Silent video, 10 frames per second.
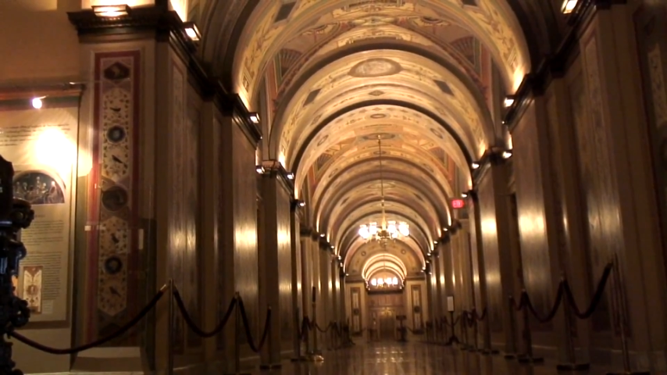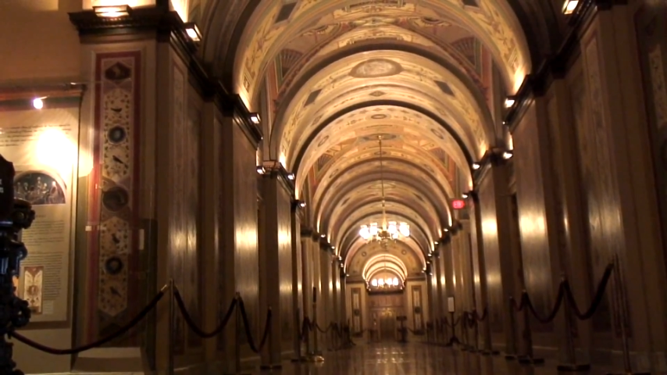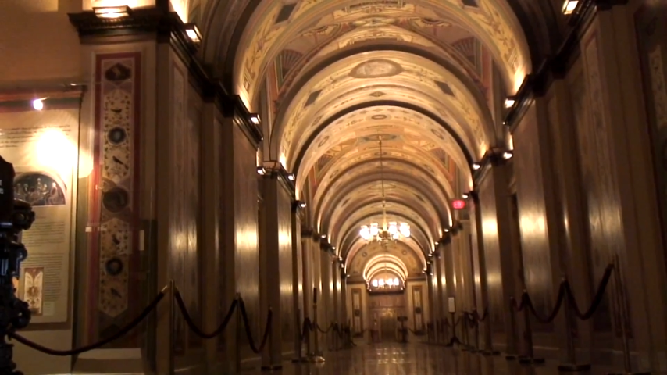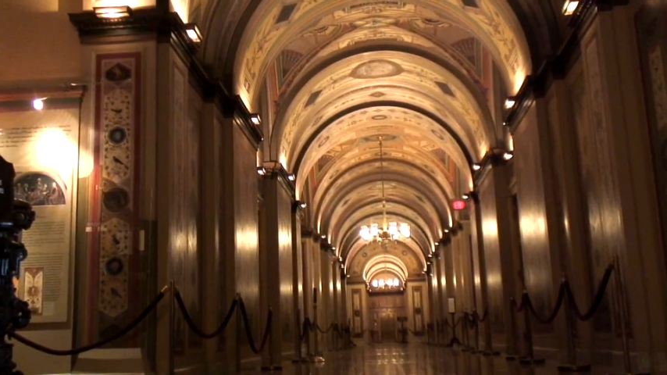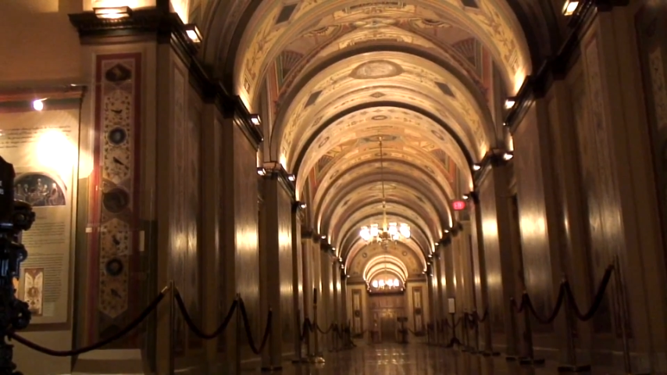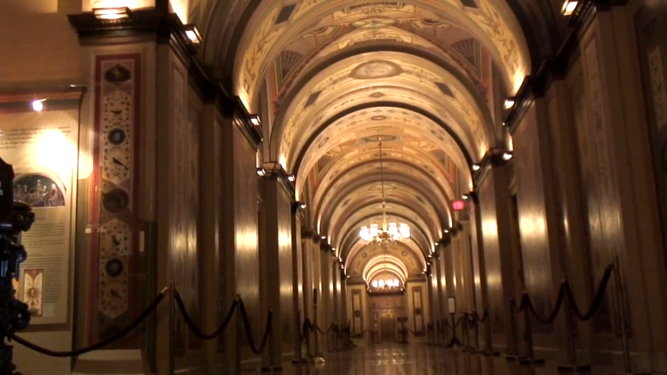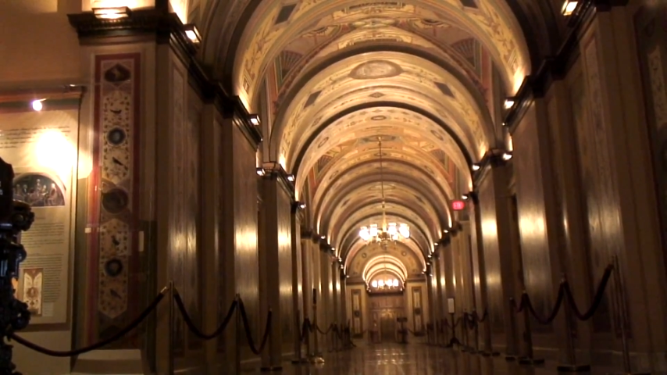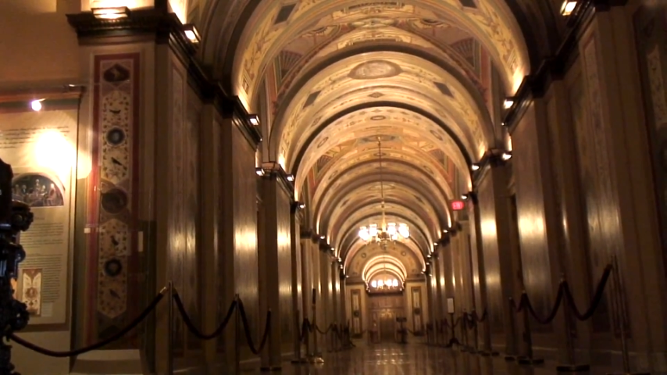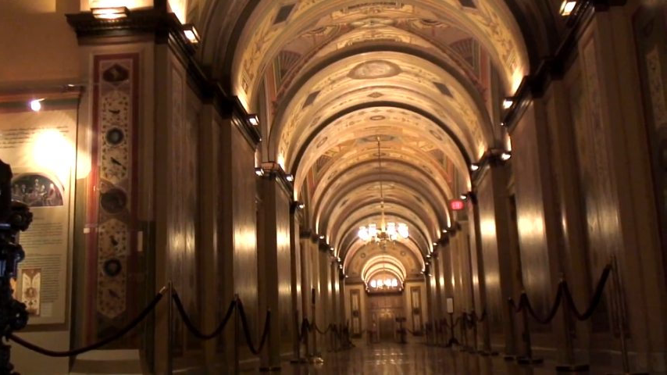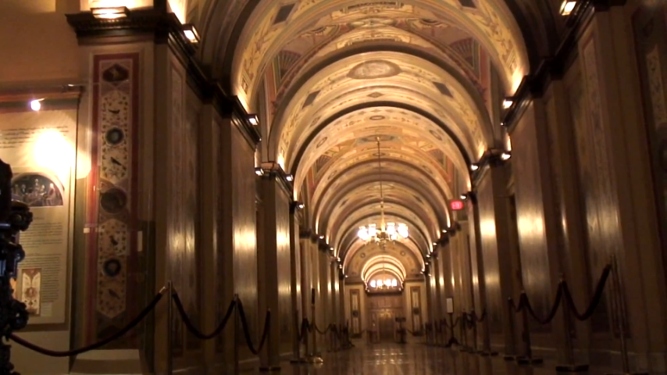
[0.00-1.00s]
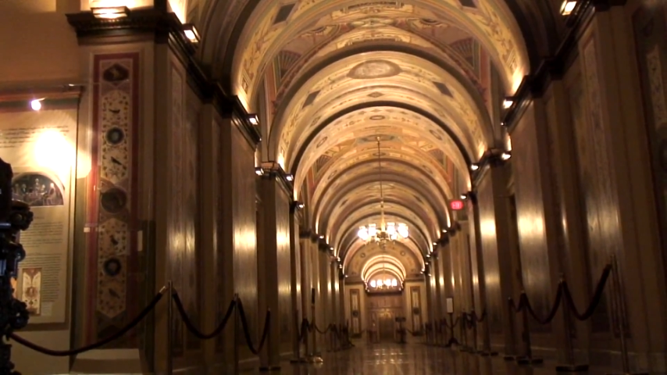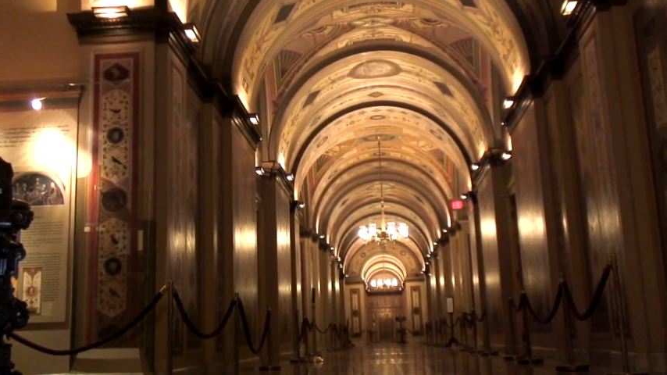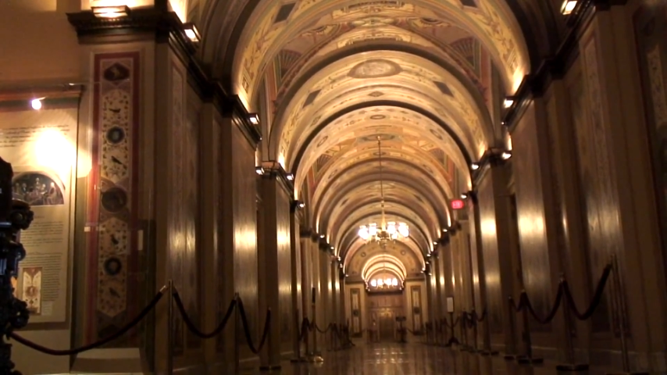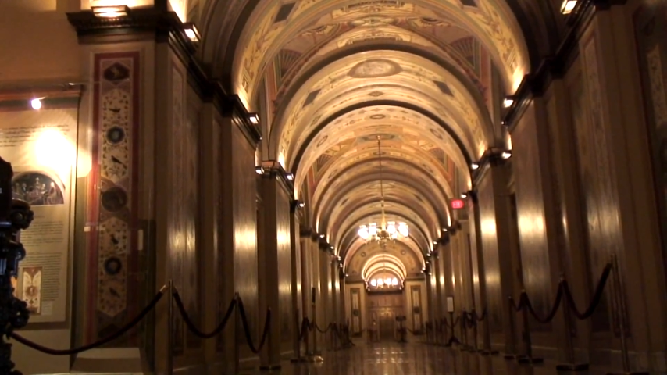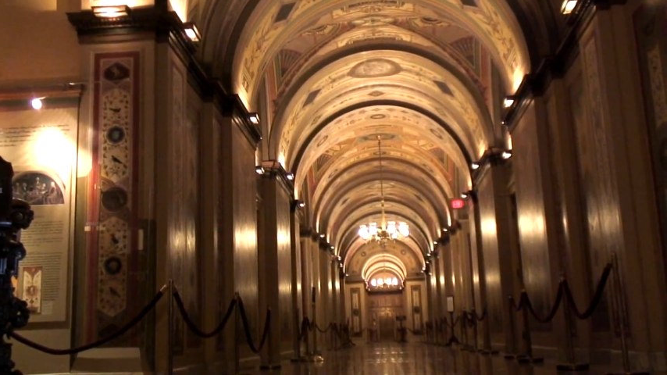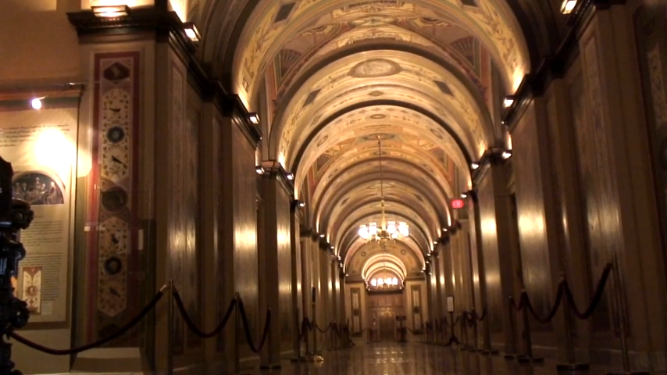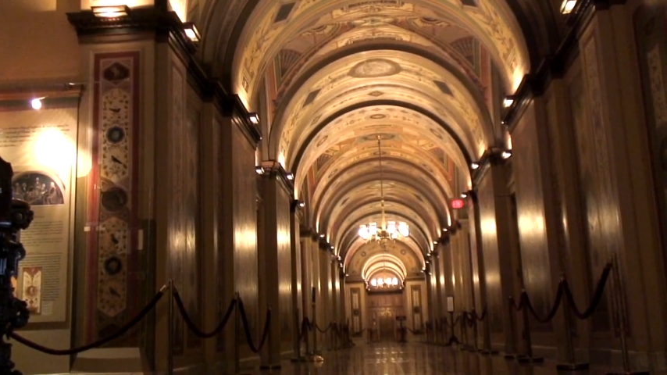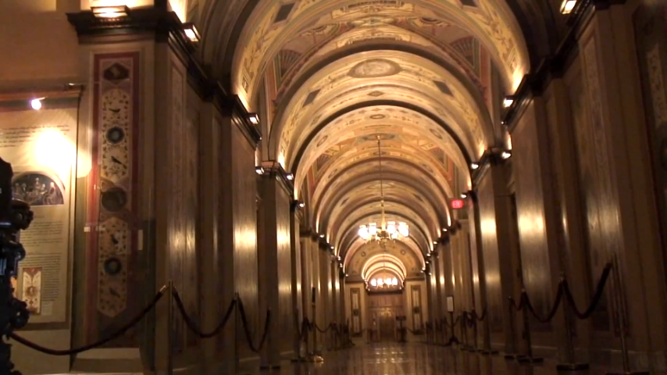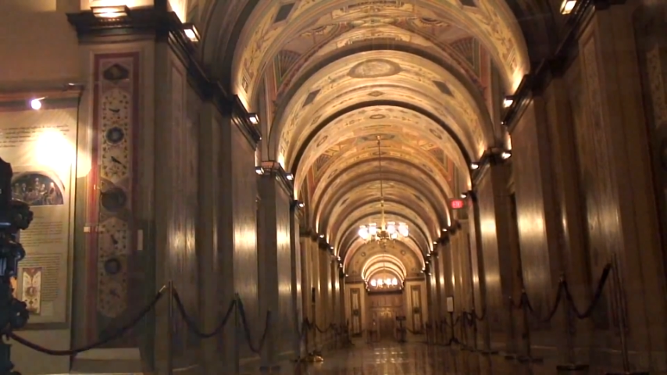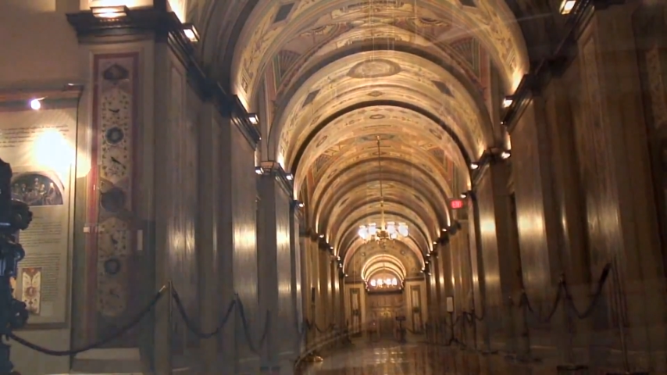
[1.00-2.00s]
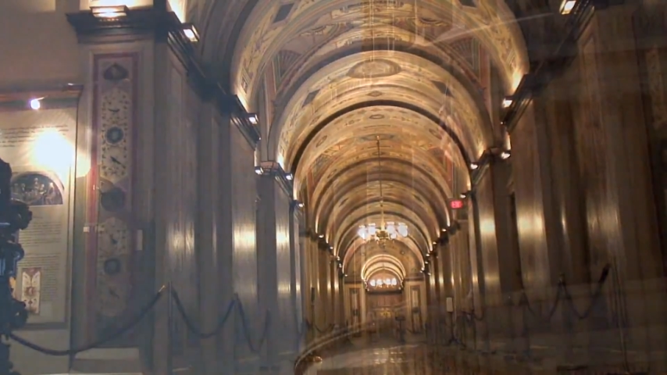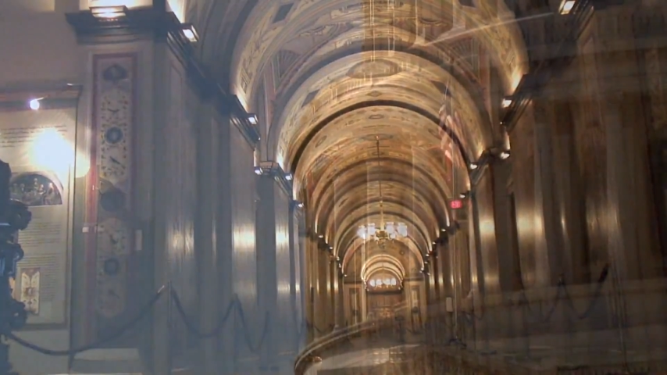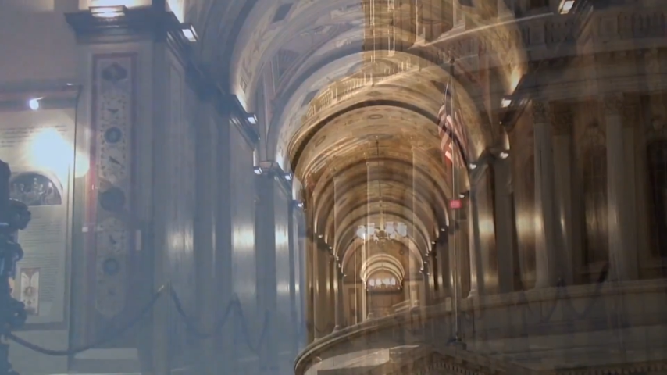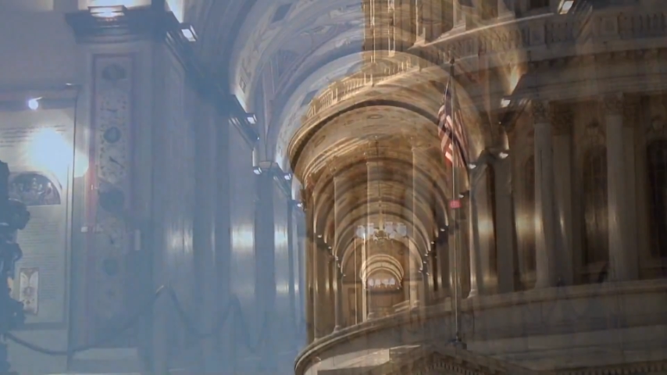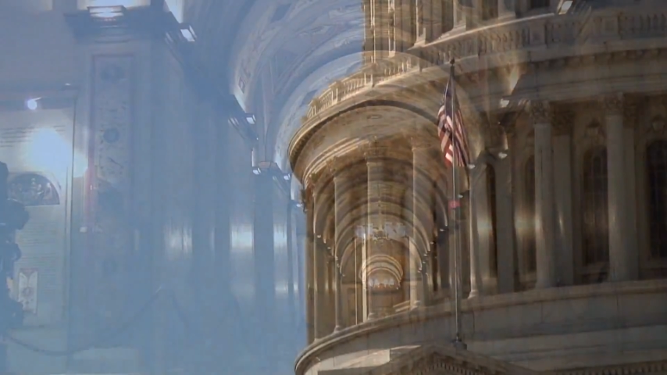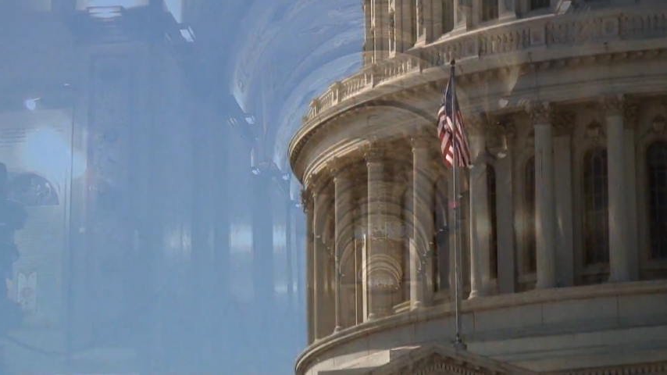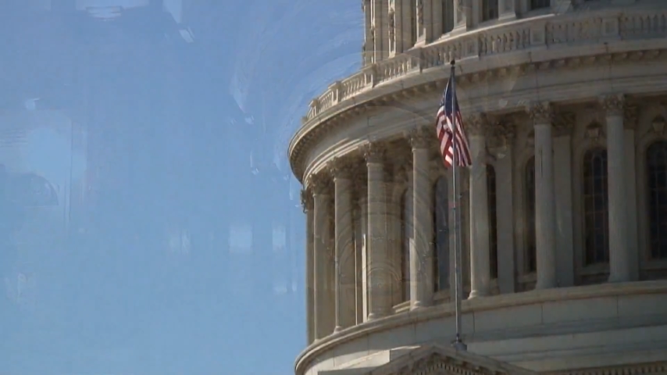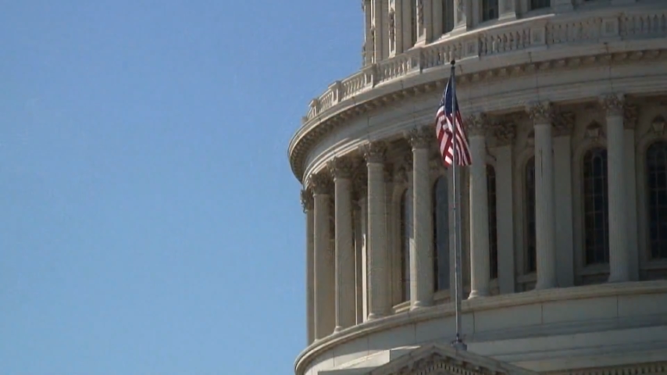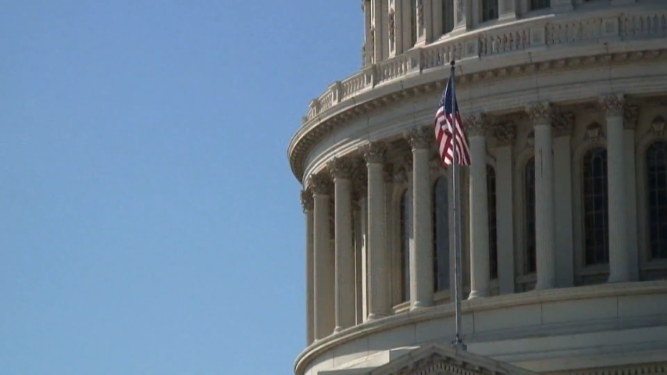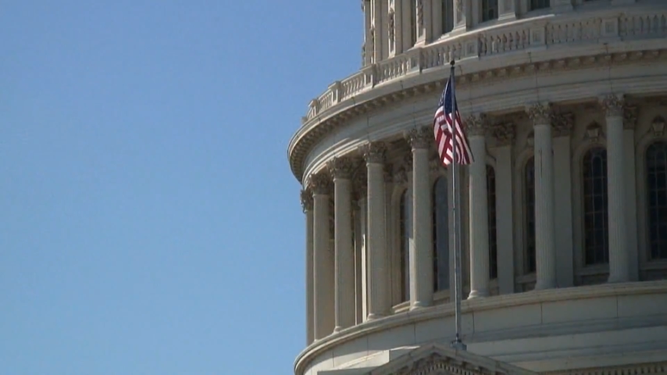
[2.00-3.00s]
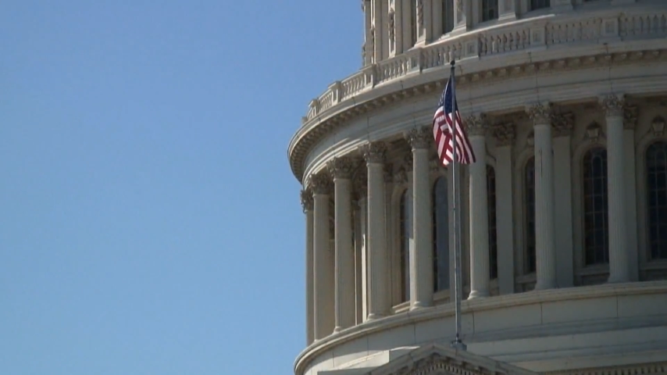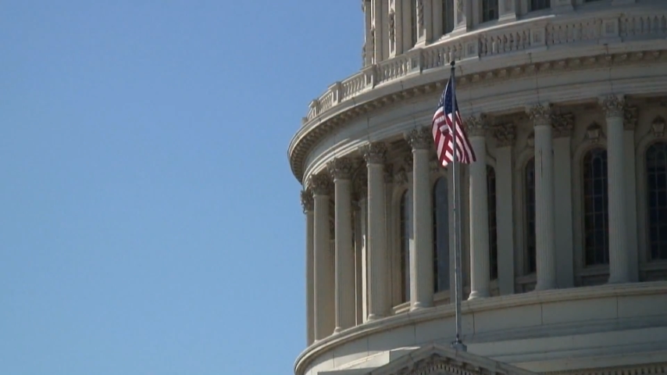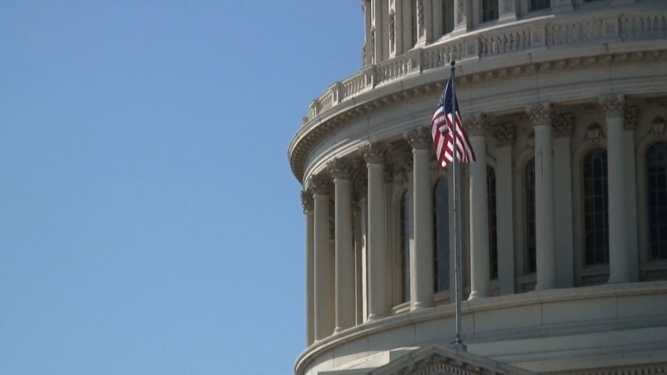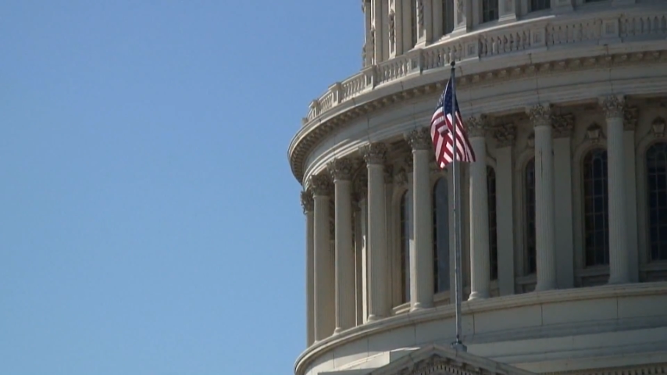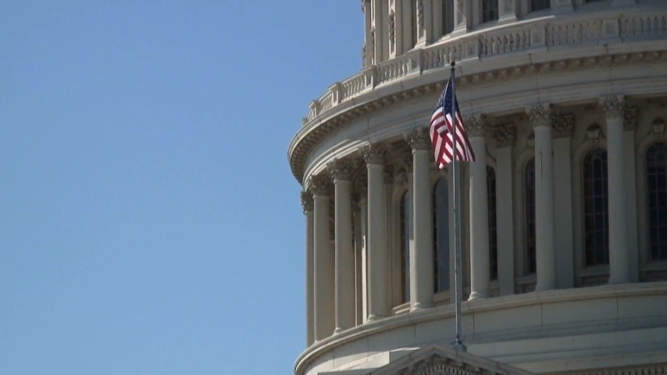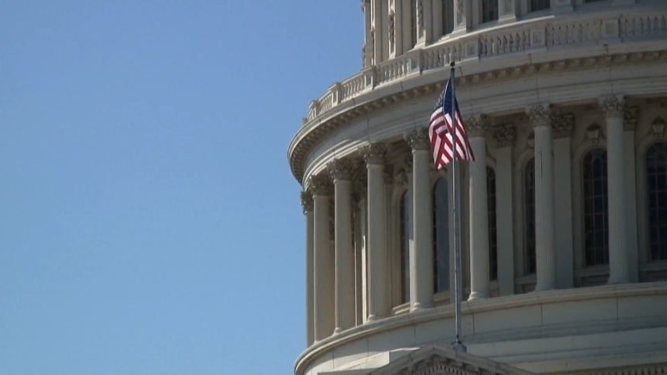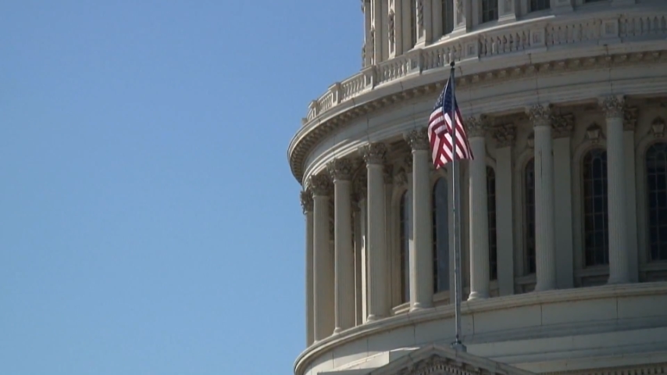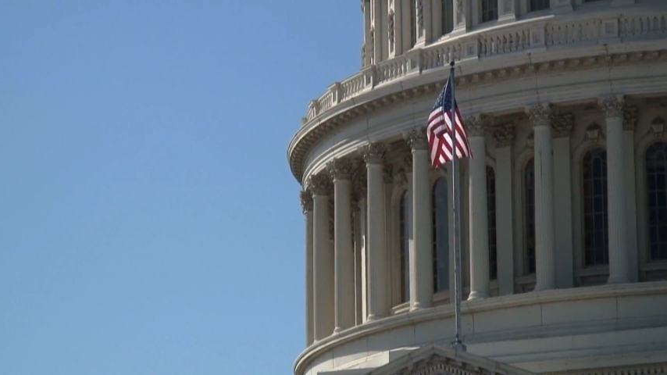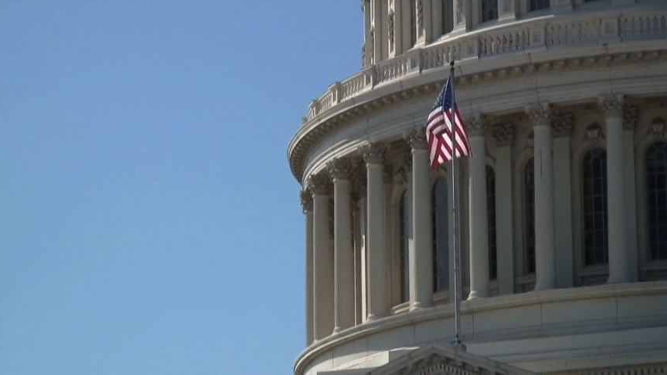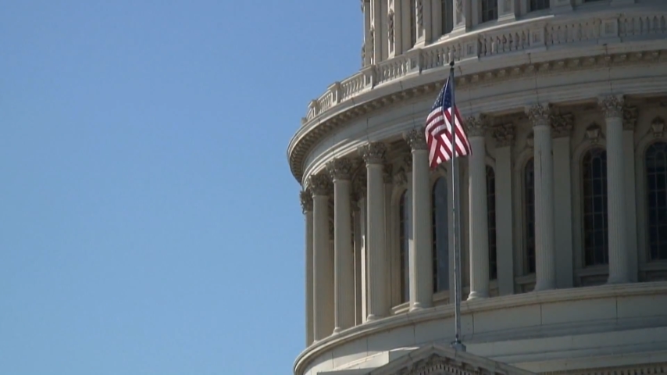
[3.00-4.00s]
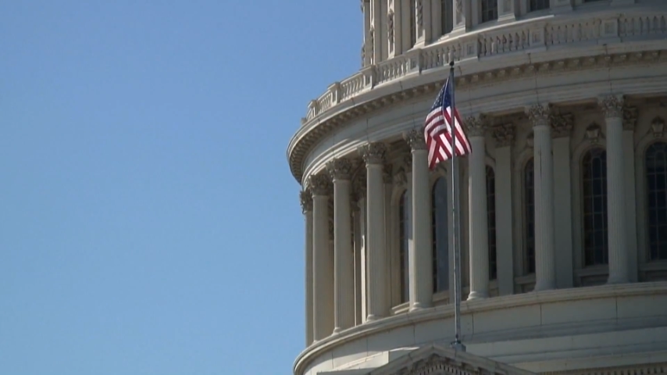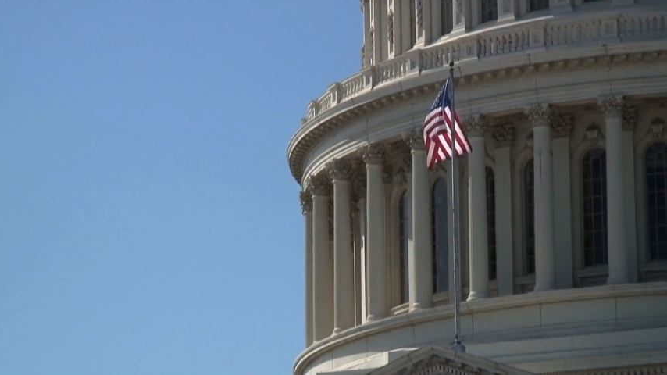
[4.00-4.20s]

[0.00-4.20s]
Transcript: No face is visible, so there are no lips to read.